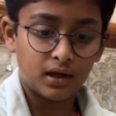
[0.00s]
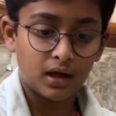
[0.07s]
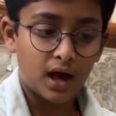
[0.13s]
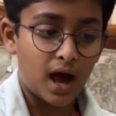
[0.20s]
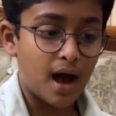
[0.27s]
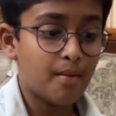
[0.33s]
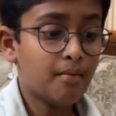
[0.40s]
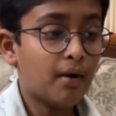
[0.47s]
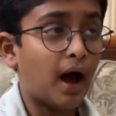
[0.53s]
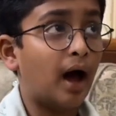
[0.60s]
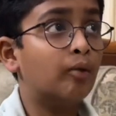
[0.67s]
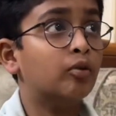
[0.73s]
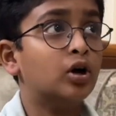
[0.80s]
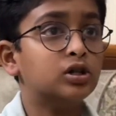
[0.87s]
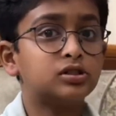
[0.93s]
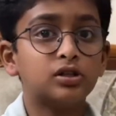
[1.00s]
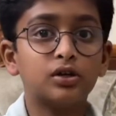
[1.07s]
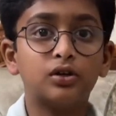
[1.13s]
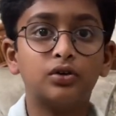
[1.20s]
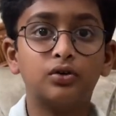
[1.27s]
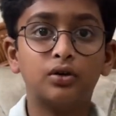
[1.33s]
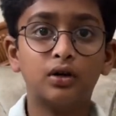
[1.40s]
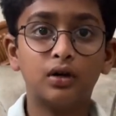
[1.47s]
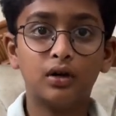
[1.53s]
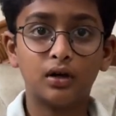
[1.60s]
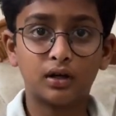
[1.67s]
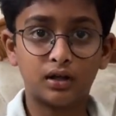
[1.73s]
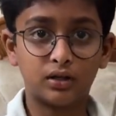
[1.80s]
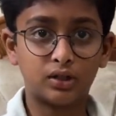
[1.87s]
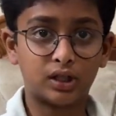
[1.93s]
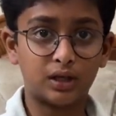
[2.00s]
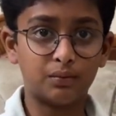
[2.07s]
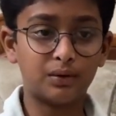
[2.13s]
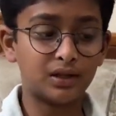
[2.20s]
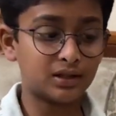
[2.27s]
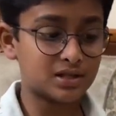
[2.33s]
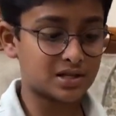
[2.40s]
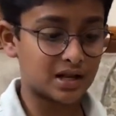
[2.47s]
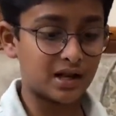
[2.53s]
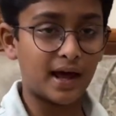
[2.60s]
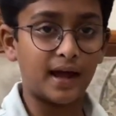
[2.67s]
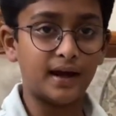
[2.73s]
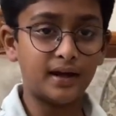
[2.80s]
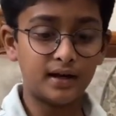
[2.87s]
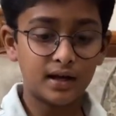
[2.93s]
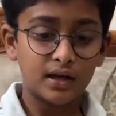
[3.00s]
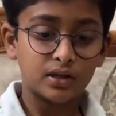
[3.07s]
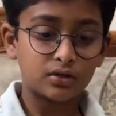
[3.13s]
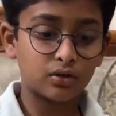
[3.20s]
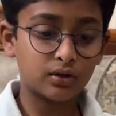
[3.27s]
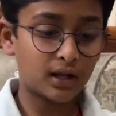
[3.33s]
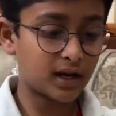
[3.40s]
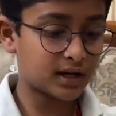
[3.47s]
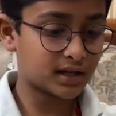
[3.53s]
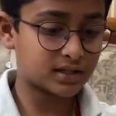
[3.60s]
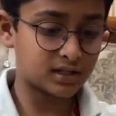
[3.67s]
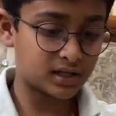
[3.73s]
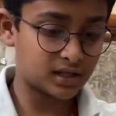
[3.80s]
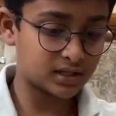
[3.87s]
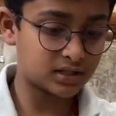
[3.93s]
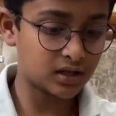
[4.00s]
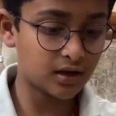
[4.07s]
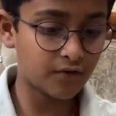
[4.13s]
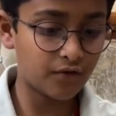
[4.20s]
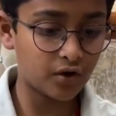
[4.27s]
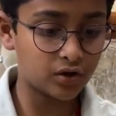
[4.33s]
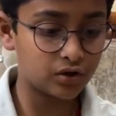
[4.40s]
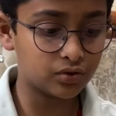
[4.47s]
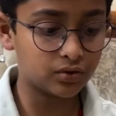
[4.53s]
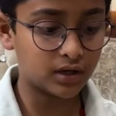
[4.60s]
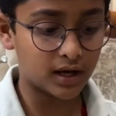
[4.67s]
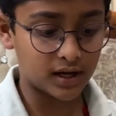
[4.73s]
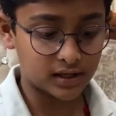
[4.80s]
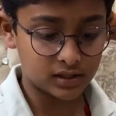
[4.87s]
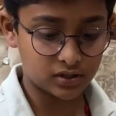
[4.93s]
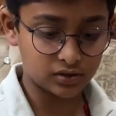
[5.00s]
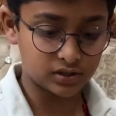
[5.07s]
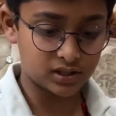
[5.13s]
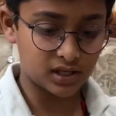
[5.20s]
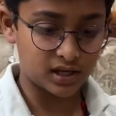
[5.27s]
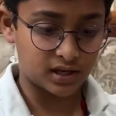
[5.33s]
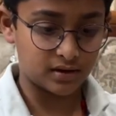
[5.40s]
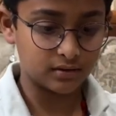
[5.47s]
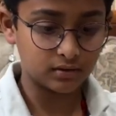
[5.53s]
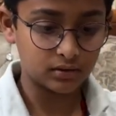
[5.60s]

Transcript: I'm also keeping this light so that it's easier for you guys to see.